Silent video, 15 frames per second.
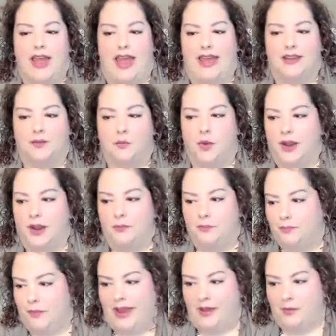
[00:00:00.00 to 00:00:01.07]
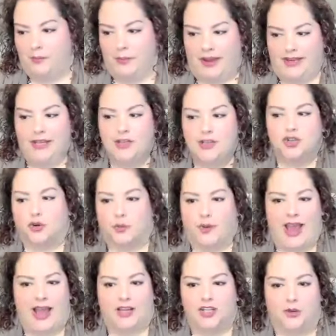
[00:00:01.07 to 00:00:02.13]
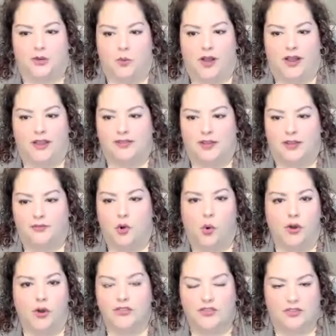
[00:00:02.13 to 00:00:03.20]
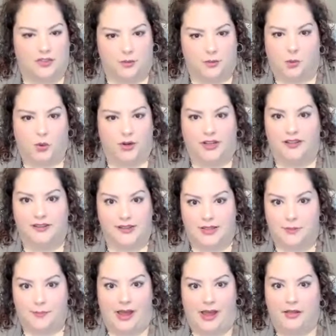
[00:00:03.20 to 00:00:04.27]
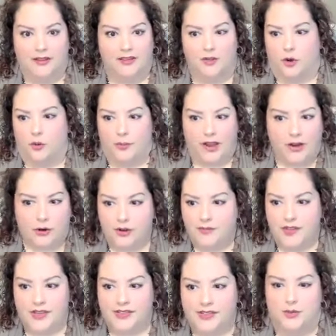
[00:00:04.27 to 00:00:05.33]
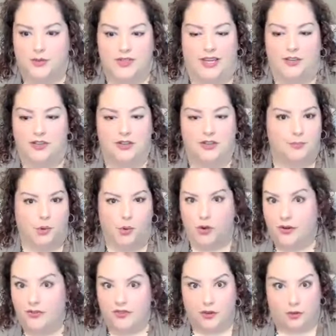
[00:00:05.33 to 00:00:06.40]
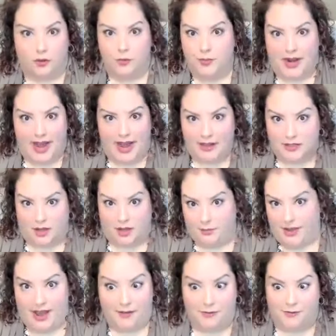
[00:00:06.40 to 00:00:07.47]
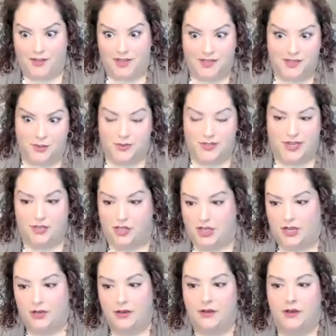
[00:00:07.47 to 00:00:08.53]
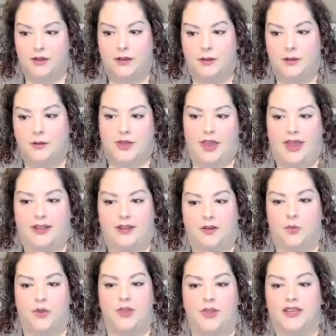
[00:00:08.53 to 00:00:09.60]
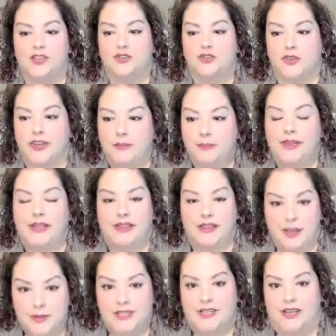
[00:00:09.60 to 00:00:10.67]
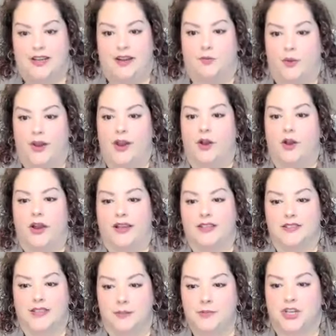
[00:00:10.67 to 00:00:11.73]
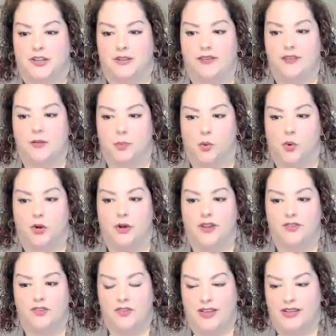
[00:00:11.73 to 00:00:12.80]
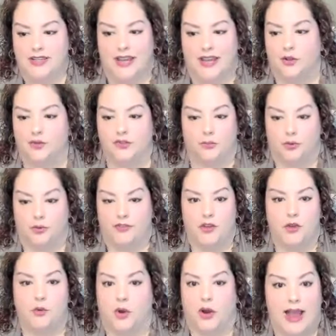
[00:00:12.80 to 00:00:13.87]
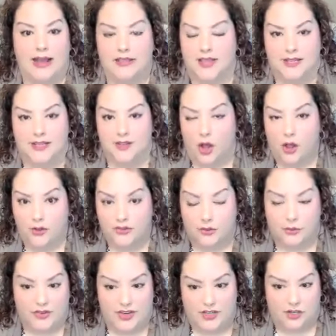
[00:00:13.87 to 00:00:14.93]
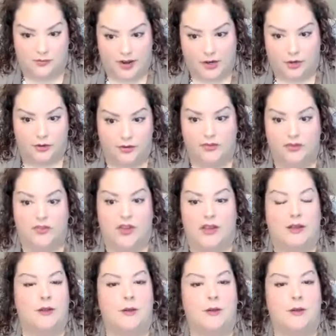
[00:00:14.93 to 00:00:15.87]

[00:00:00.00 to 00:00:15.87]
And what my knee-jerk reaction was, of course, the board can see the ballots. They're a record of the association. The board is the group that acts on behalf of the association. And with extremely limited and rare exceptions, the board is entitled to review or access all association records.